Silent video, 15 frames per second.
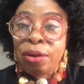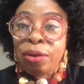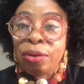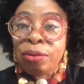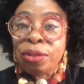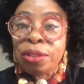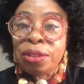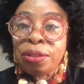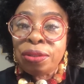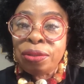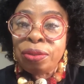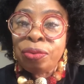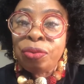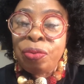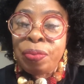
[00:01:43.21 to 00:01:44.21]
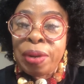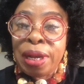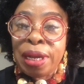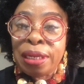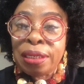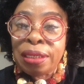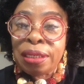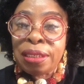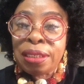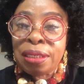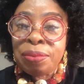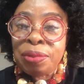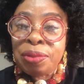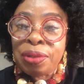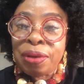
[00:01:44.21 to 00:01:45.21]
until the woman that
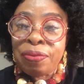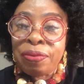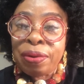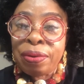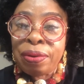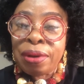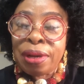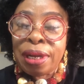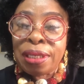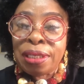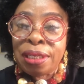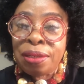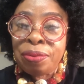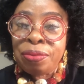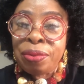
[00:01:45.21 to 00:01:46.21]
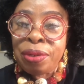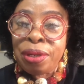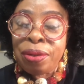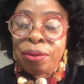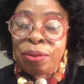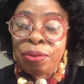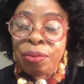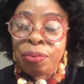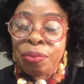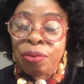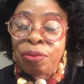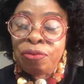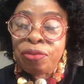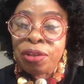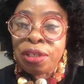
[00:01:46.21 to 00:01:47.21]
seemed to have carted away all the
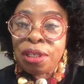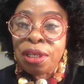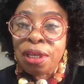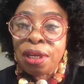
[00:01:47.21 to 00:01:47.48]
profit